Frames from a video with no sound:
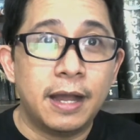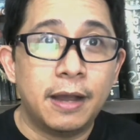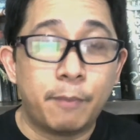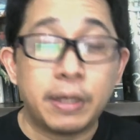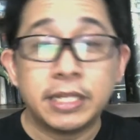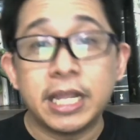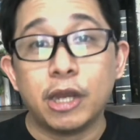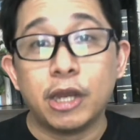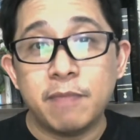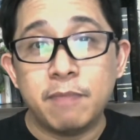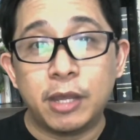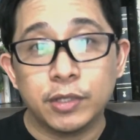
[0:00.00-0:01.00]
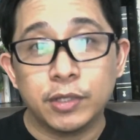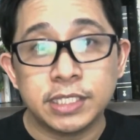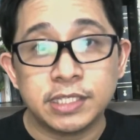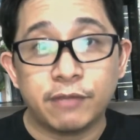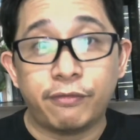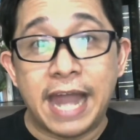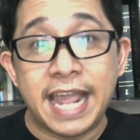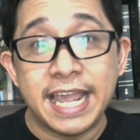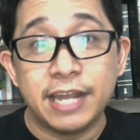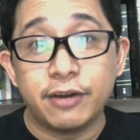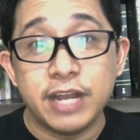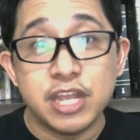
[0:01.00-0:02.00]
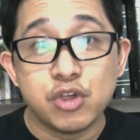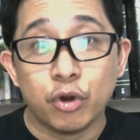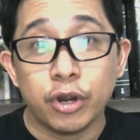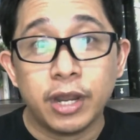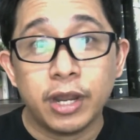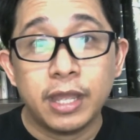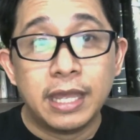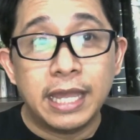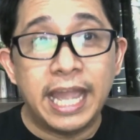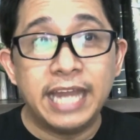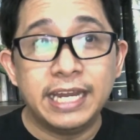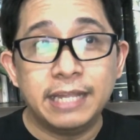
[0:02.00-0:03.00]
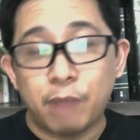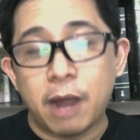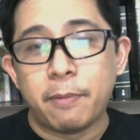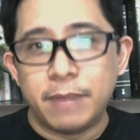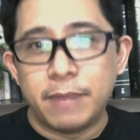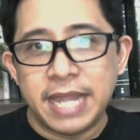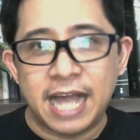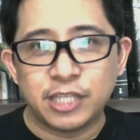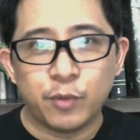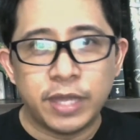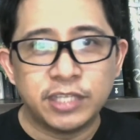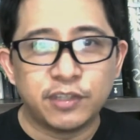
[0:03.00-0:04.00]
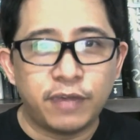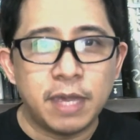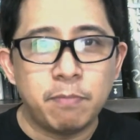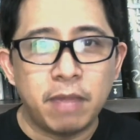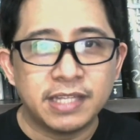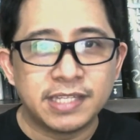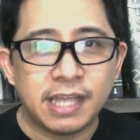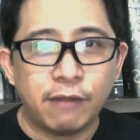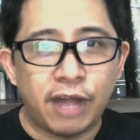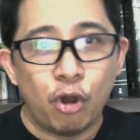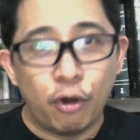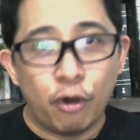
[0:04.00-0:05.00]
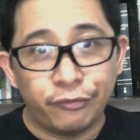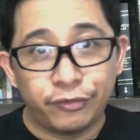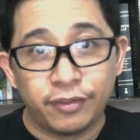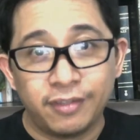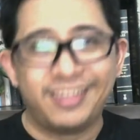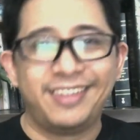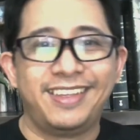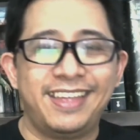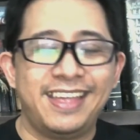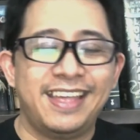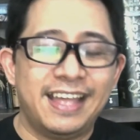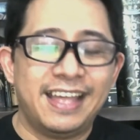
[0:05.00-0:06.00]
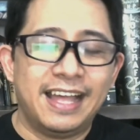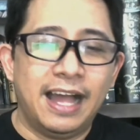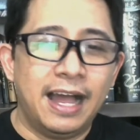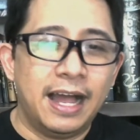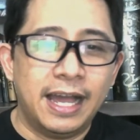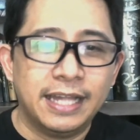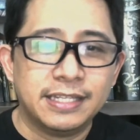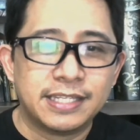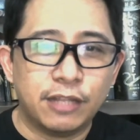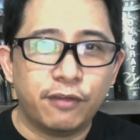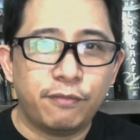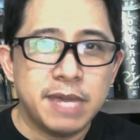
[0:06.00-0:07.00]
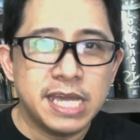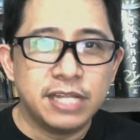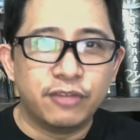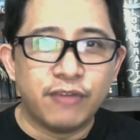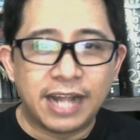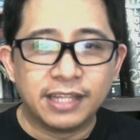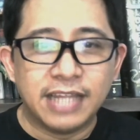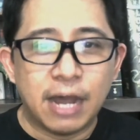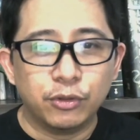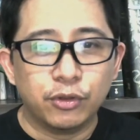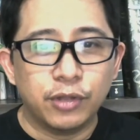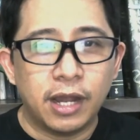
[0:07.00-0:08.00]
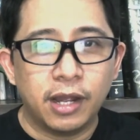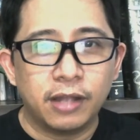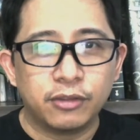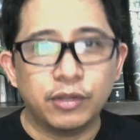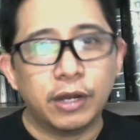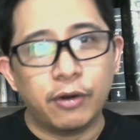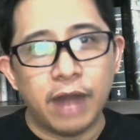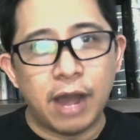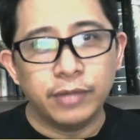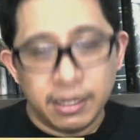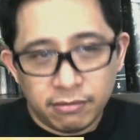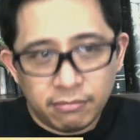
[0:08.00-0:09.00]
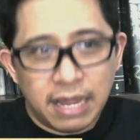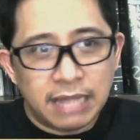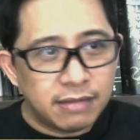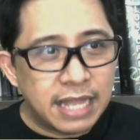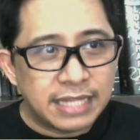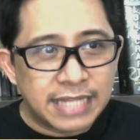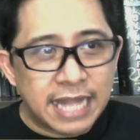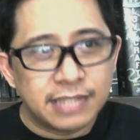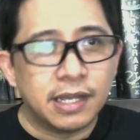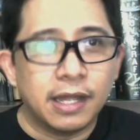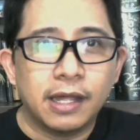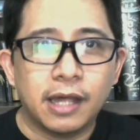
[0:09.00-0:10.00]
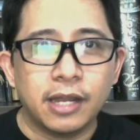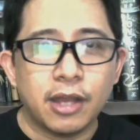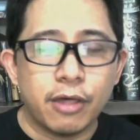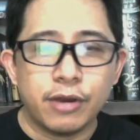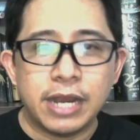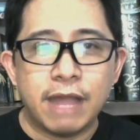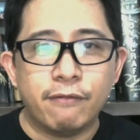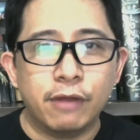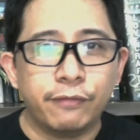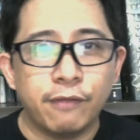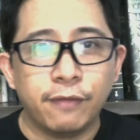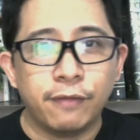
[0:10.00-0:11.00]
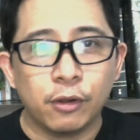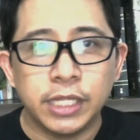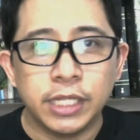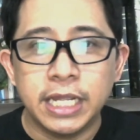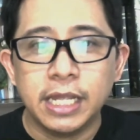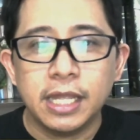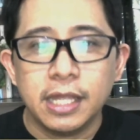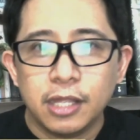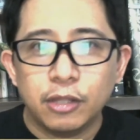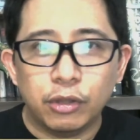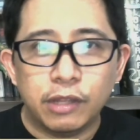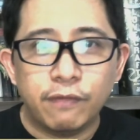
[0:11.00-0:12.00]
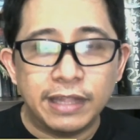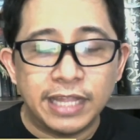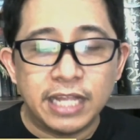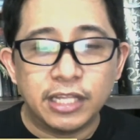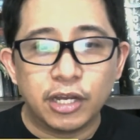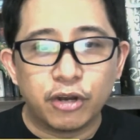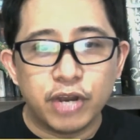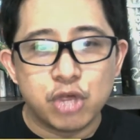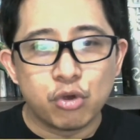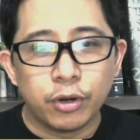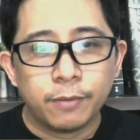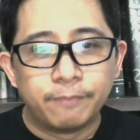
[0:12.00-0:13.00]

particularly because it's a flying creature, and it probably has ways of keeping itself aloft instead of being dragged down to the ground, and that adds another level of difficulty to defeating the creature.